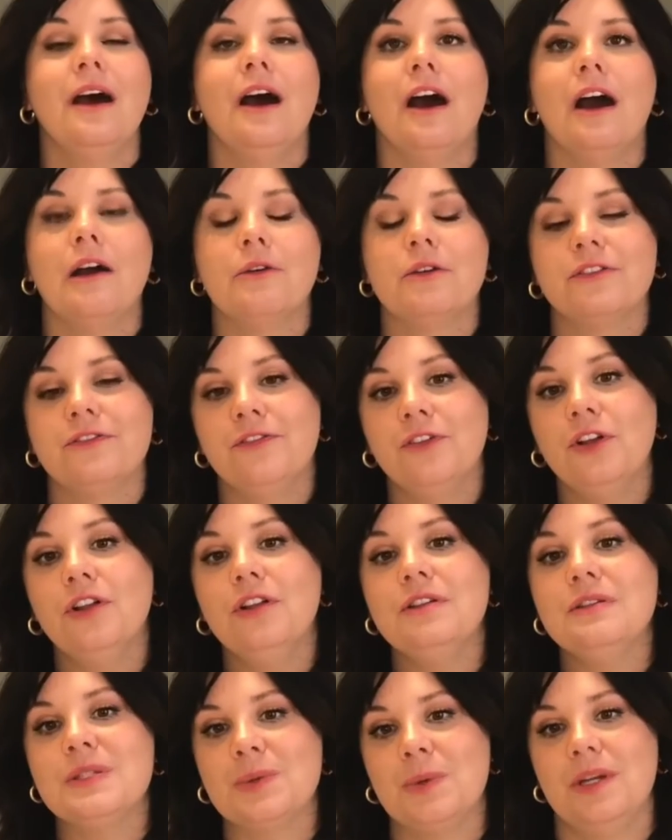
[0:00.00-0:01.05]
our full
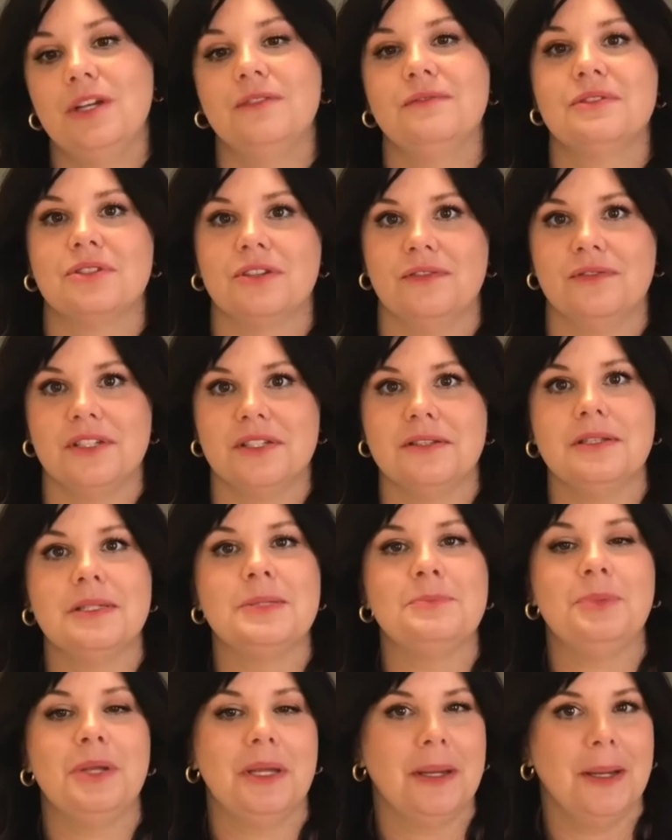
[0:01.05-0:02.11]
suite of services
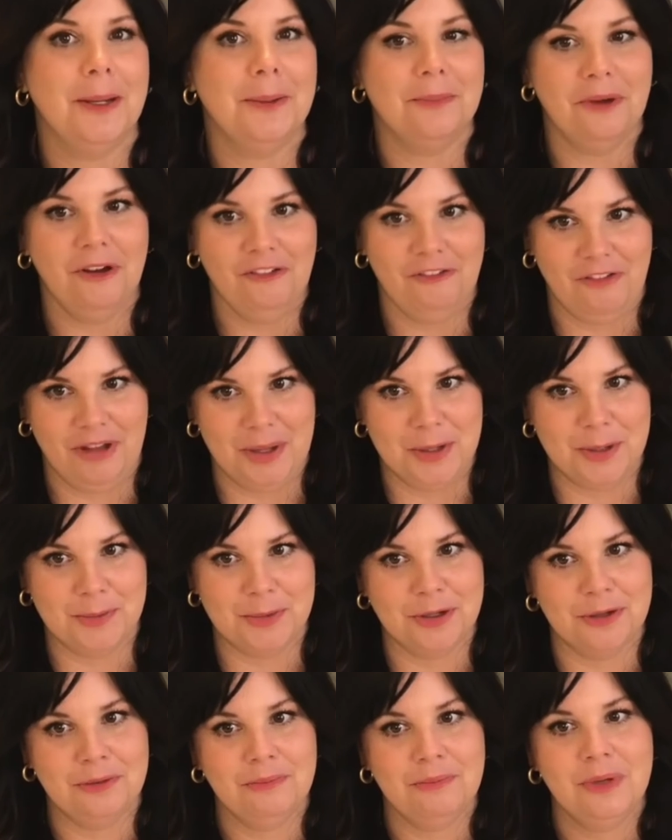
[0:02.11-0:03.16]
become
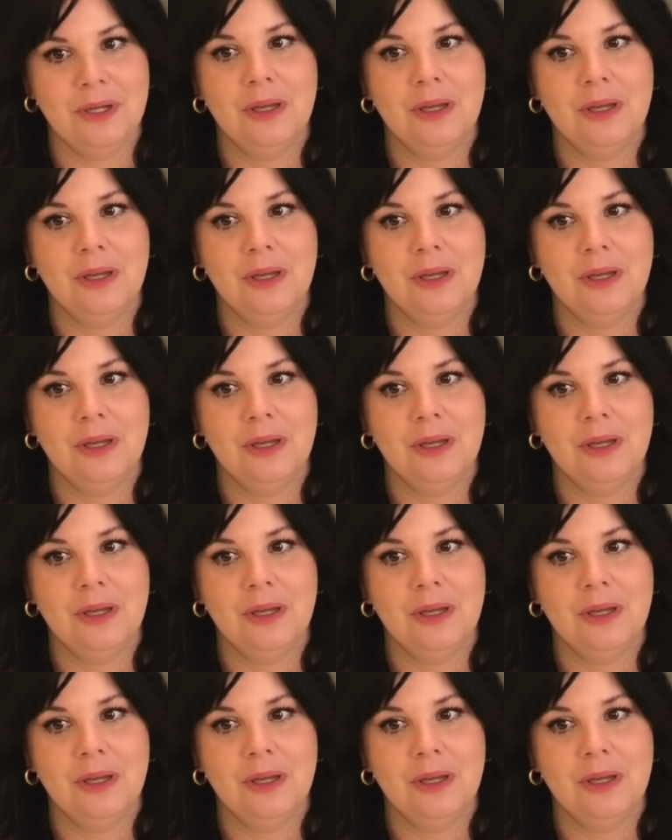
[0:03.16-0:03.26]
available.